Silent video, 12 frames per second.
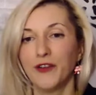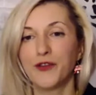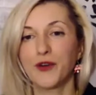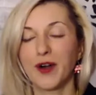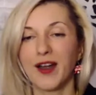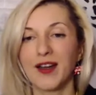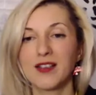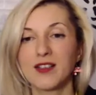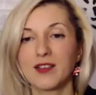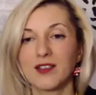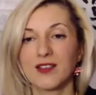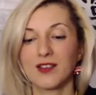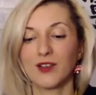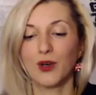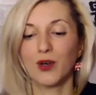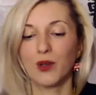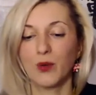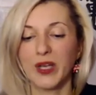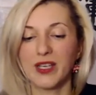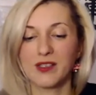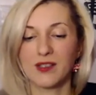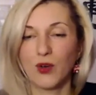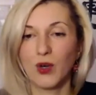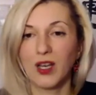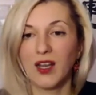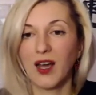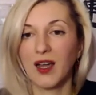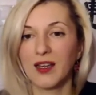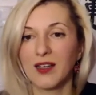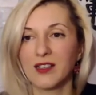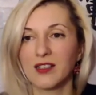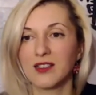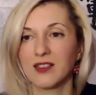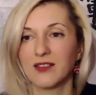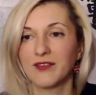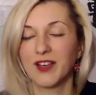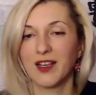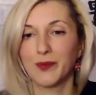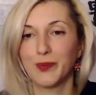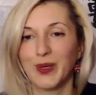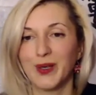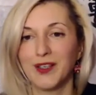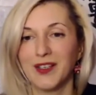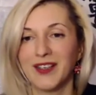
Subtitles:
For us, always online is available.